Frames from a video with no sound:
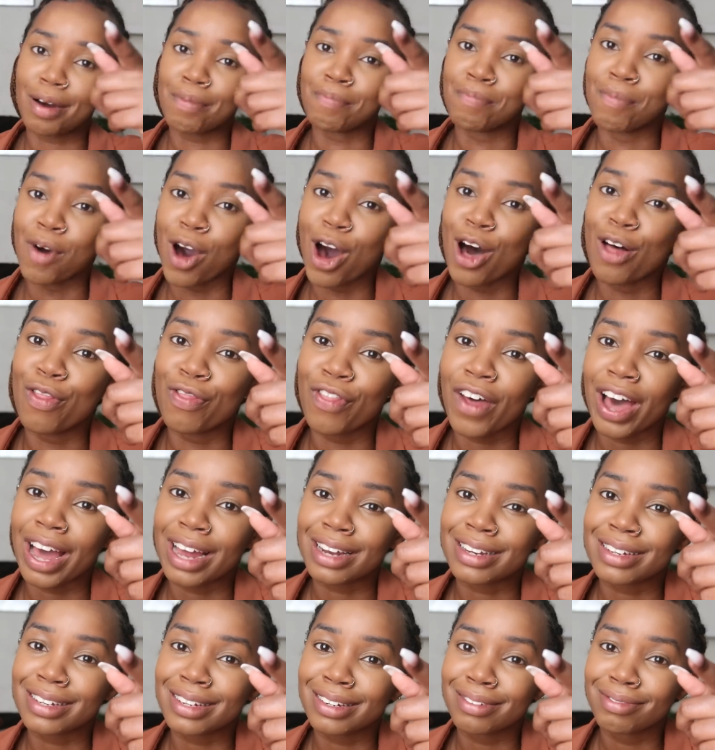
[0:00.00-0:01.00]
More on
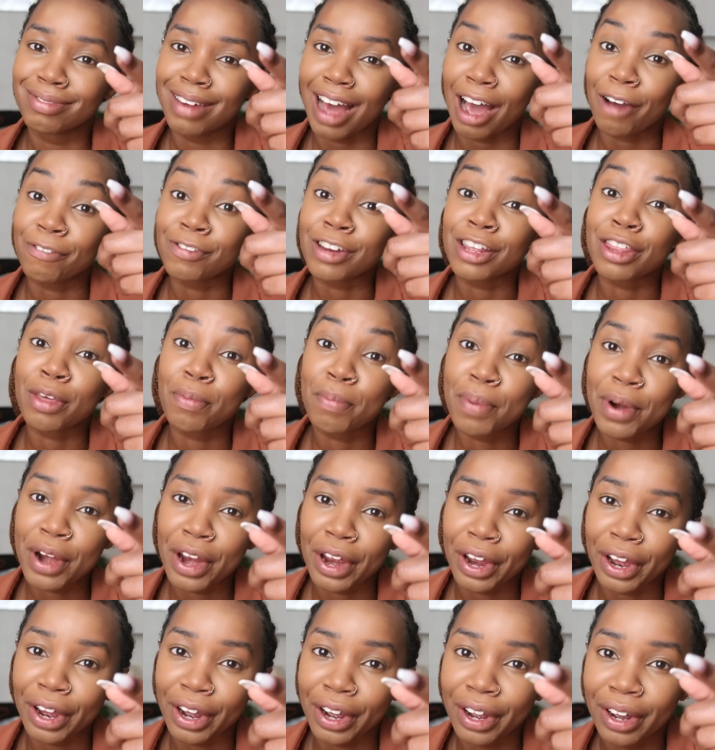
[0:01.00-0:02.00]
that after the
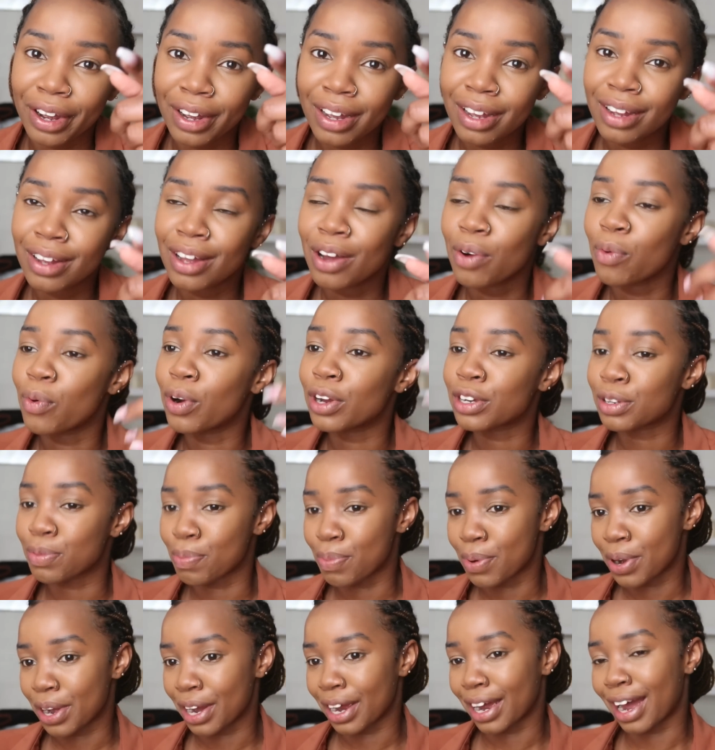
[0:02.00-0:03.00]
break. What
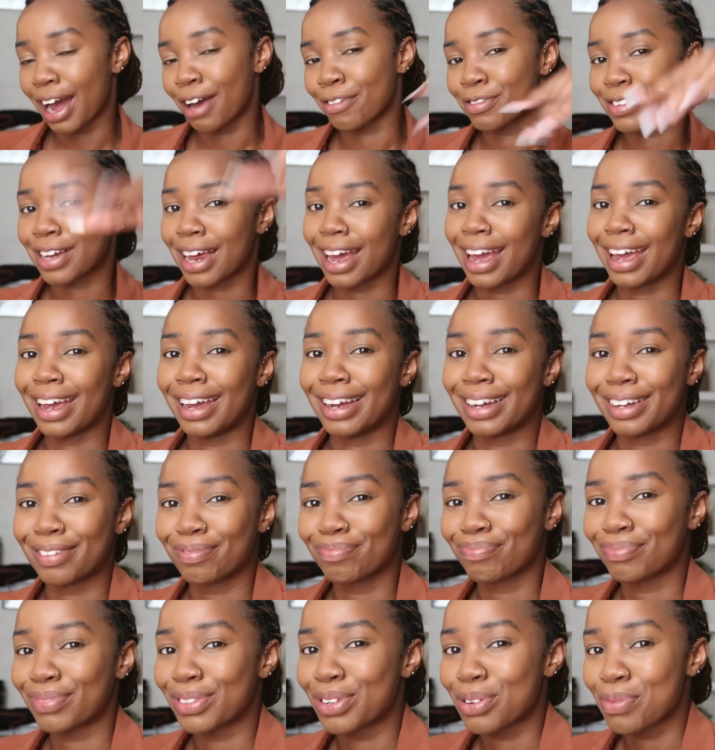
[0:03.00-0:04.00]
break? After I
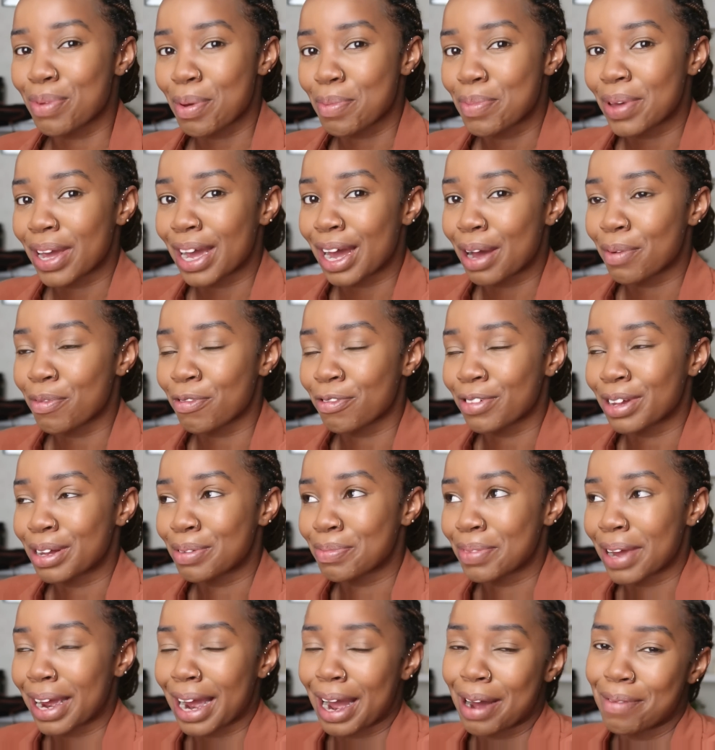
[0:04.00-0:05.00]
do my makeup,
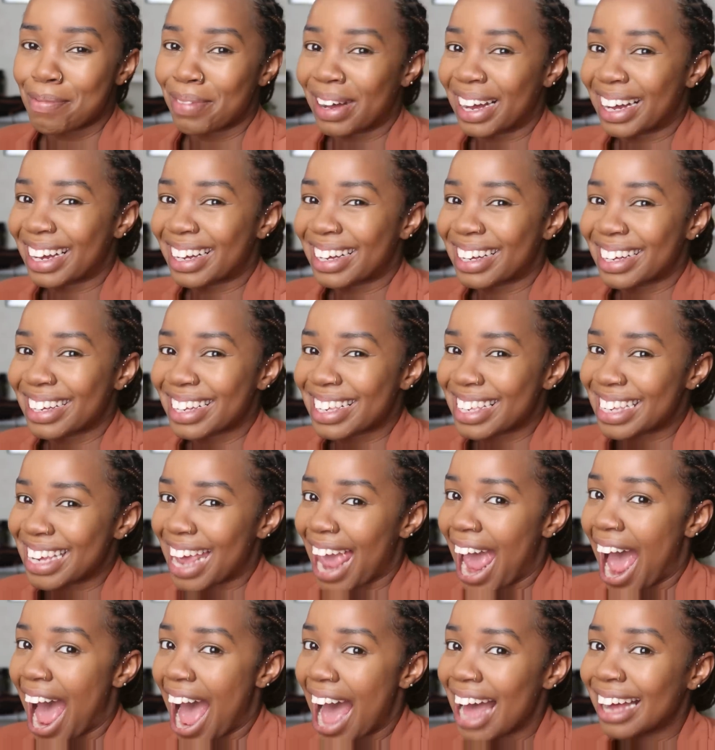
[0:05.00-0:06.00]
film, and come back.
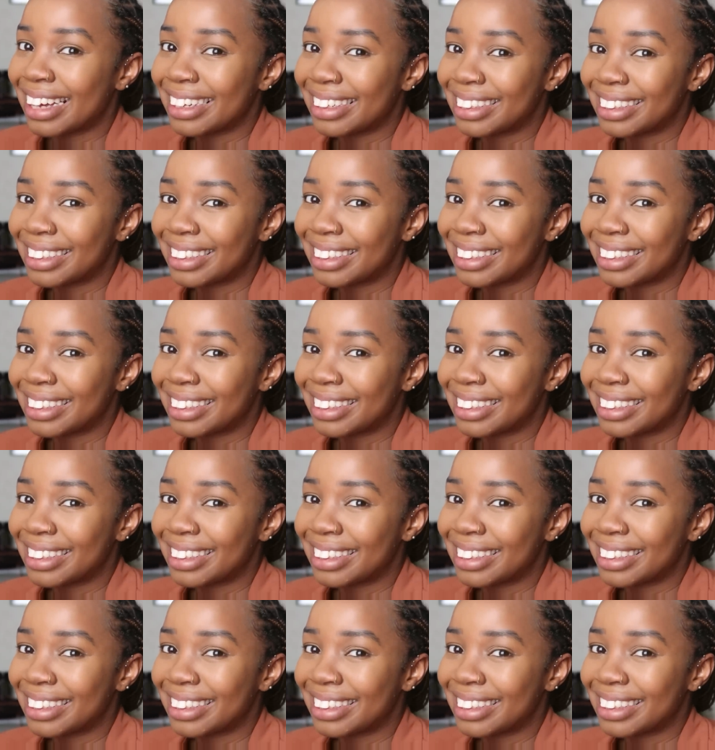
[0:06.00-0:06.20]
See ya.